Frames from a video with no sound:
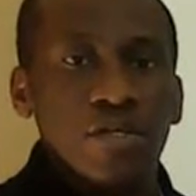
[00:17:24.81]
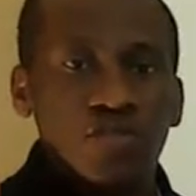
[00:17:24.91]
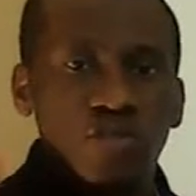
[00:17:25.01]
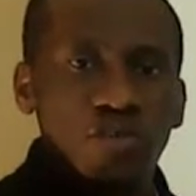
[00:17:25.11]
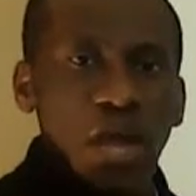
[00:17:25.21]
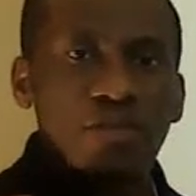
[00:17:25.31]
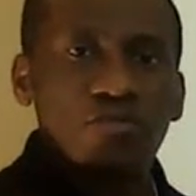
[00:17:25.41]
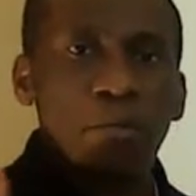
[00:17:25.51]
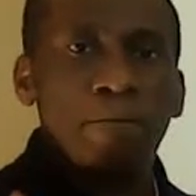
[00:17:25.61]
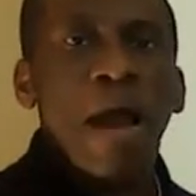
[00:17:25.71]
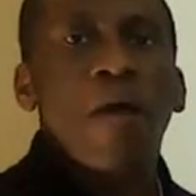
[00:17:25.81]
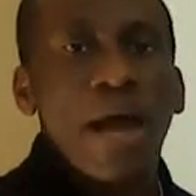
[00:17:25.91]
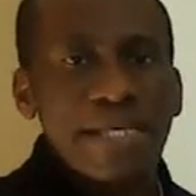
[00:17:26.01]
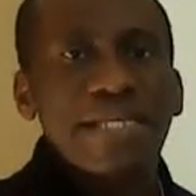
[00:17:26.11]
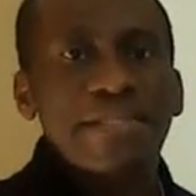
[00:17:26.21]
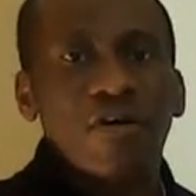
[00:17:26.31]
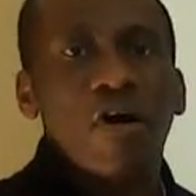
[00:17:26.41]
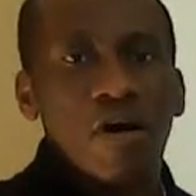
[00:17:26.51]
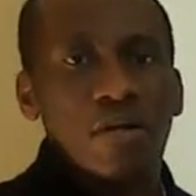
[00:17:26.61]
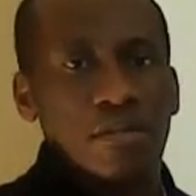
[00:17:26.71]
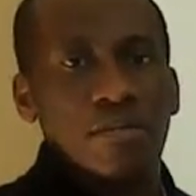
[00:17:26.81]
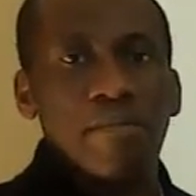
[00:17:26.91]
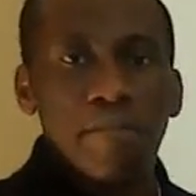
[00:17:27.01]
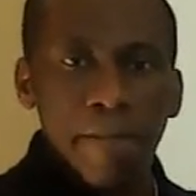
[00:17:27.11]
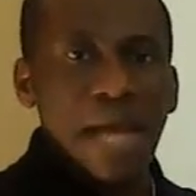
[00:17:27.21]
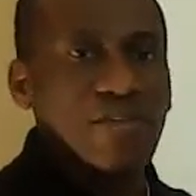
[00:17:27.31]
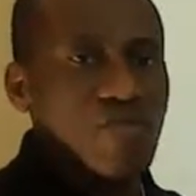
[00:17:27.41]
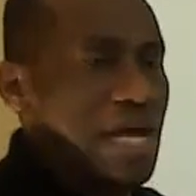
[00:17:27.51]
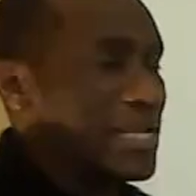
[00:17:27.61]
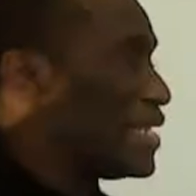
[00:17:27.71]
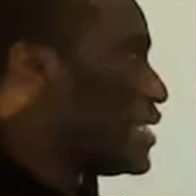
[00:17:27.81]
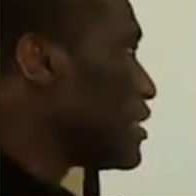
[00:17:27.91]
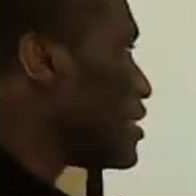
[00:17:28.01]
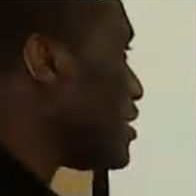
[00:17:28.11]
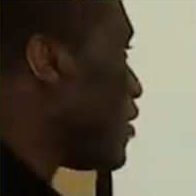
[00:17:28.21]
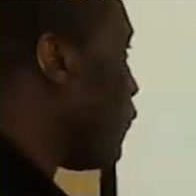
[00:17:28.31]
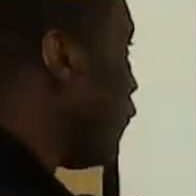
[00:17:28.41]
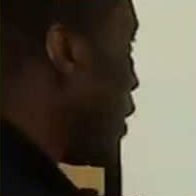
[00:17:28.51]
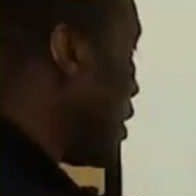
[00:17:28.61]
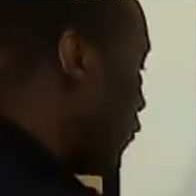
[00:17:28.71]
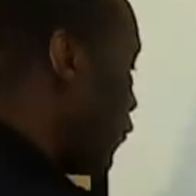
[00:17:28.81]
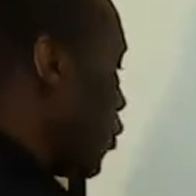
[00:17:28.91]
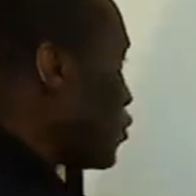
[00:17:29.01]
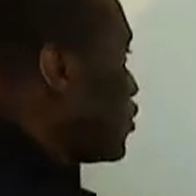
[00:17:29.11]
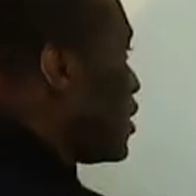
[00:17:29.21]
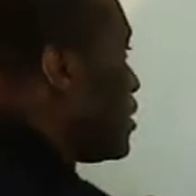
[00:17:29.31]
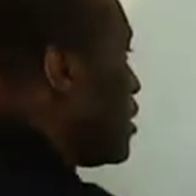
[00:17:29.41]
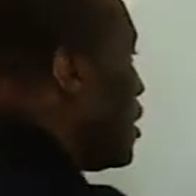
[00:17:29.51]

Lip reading: So you have to power it on manually, and that is the very first thing.